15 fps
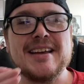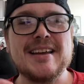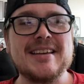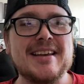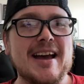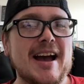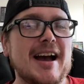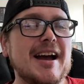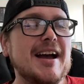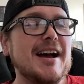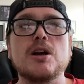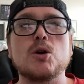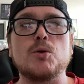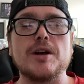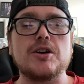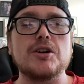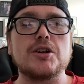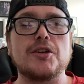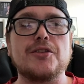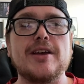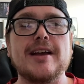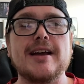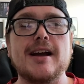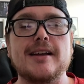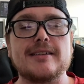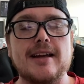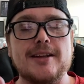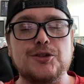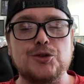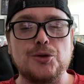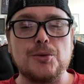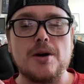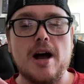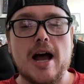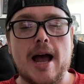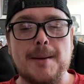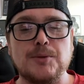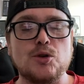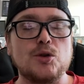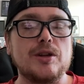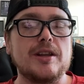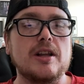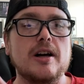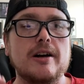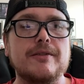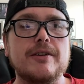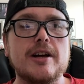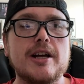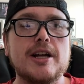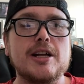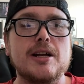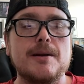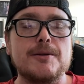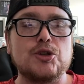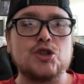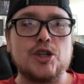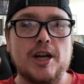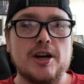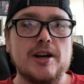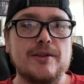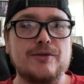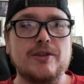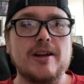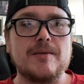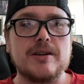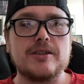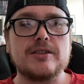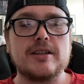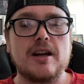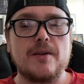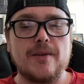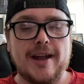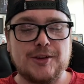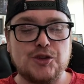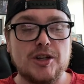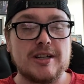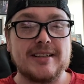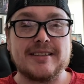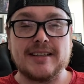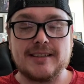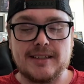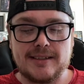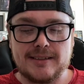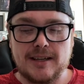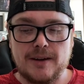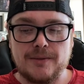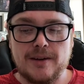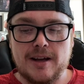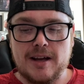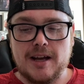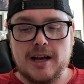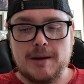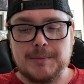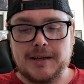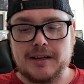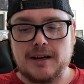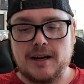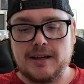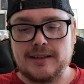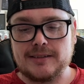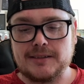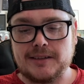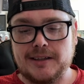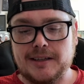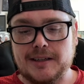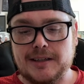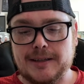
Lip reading: yeah, quick little thing, guys. I do absolutely love cherry flavored stuff and cherry scented stuff. I mean, honestly,